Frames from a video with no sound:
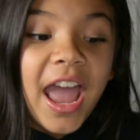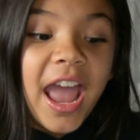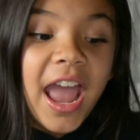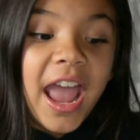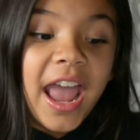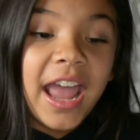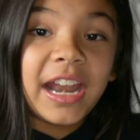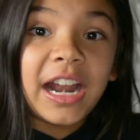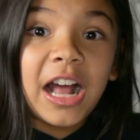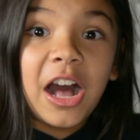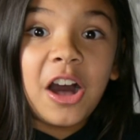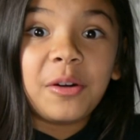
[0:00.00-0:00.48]

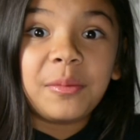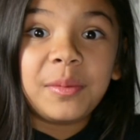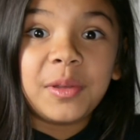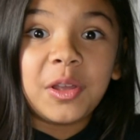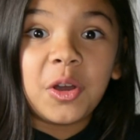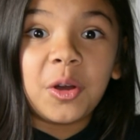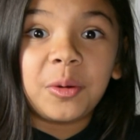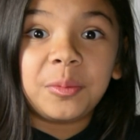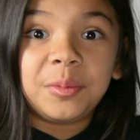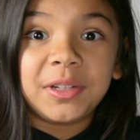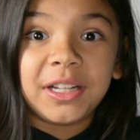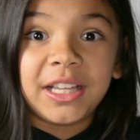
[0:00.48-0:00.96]
And I'll be
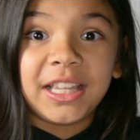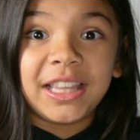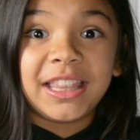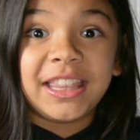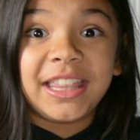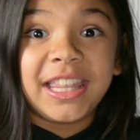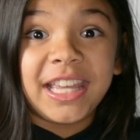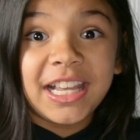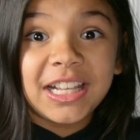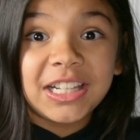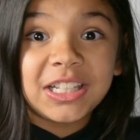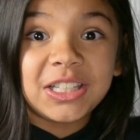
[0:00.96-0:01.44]
opening
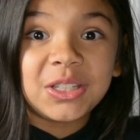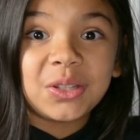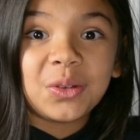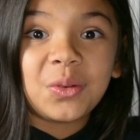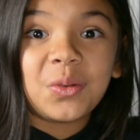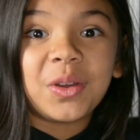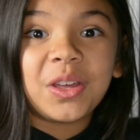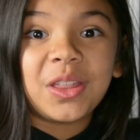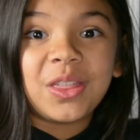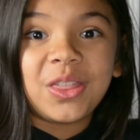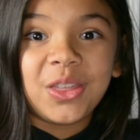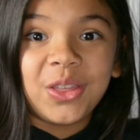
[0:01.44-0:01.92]
this
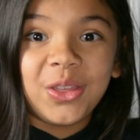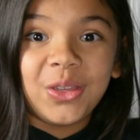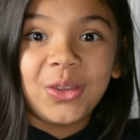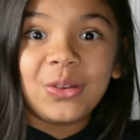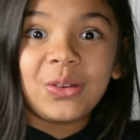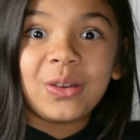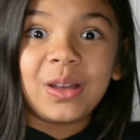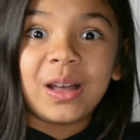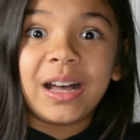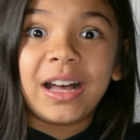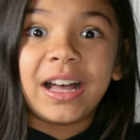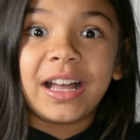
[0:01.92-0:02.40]
with
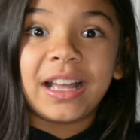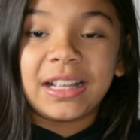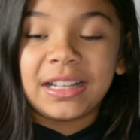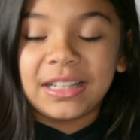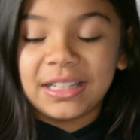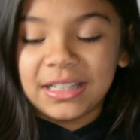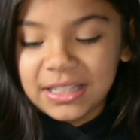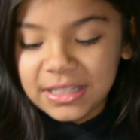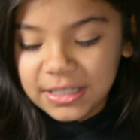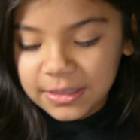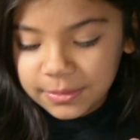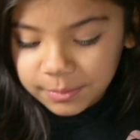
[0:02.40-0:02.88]
you
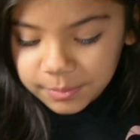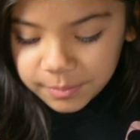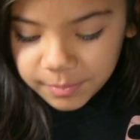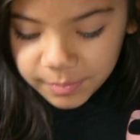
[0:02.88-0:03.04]
guys.